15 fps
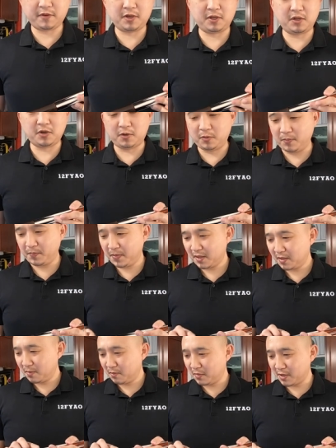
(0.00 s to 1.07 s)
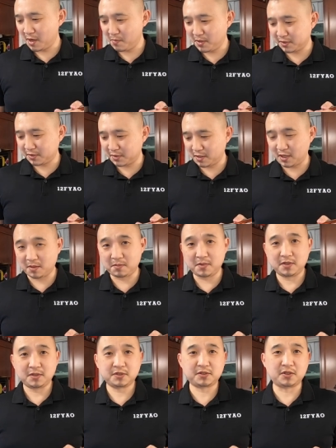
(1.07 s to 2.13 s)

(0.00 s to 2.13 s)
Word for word: video, but I messed it up.